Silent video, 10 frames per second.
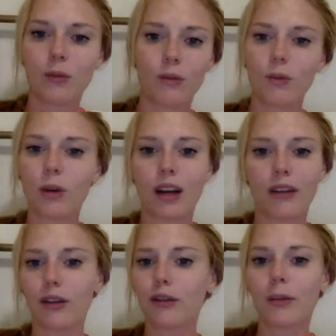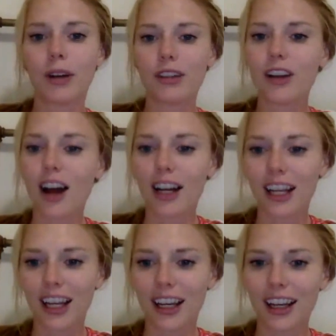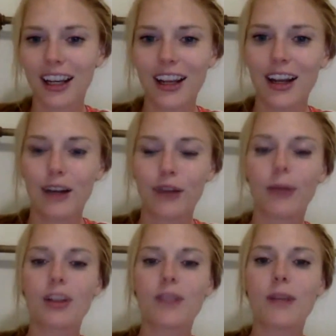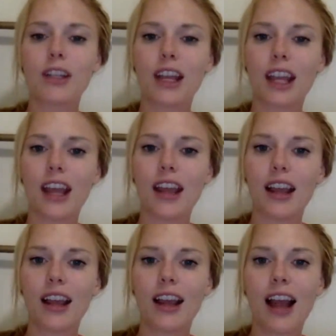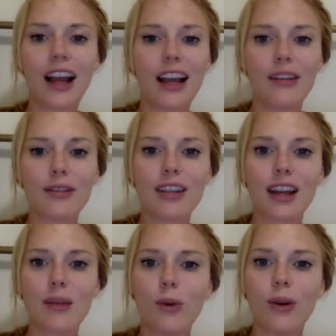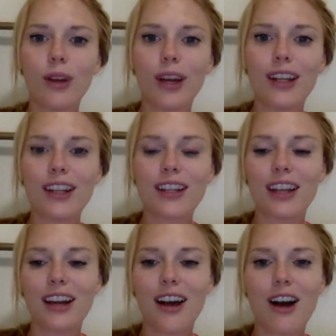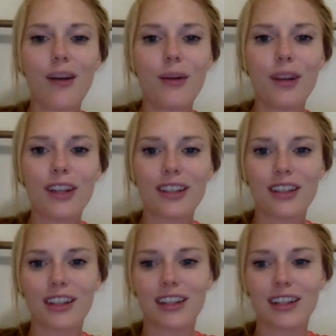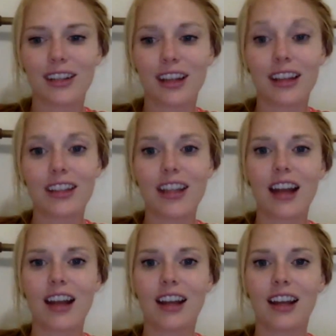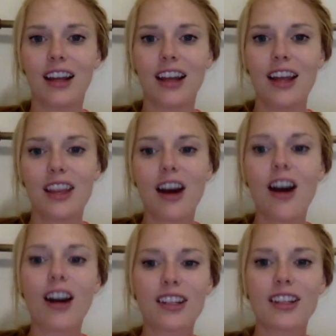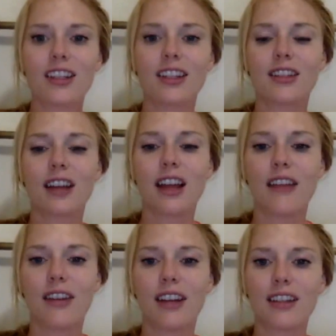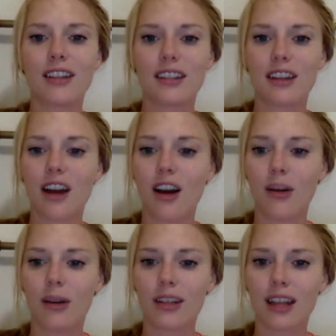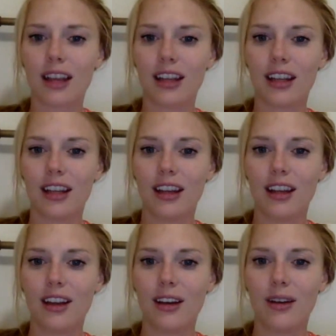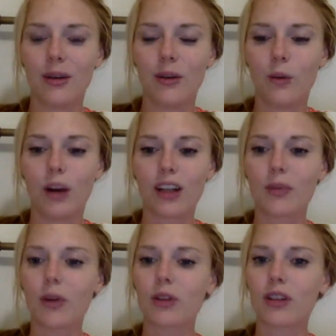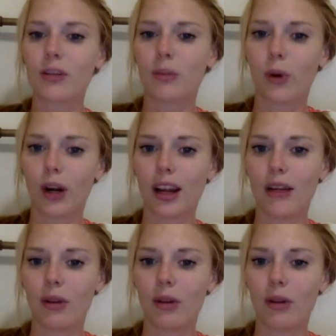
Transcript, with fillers: whatever from her talking yeah. from her speech like it i kind of was like well it doesn't always need to like the data the hard statistical evidence is not always like what is most important mm-hmm.